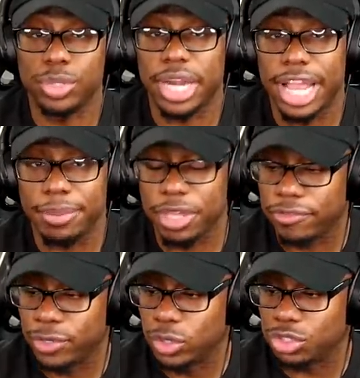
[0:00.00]
you could have had
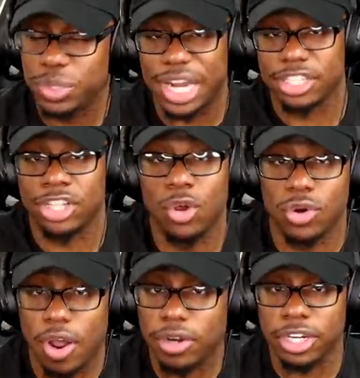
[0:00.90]
me fooled. You got a
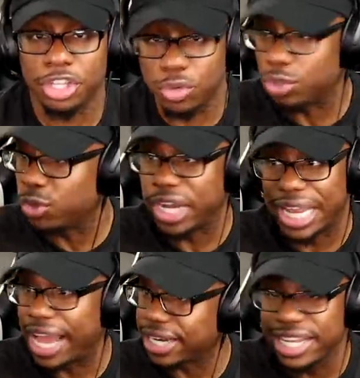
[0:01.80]
stone heart, and you doing a
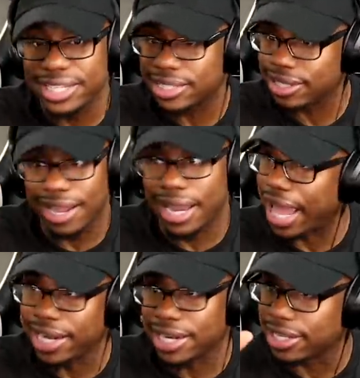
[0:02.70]
lot of this. A lot of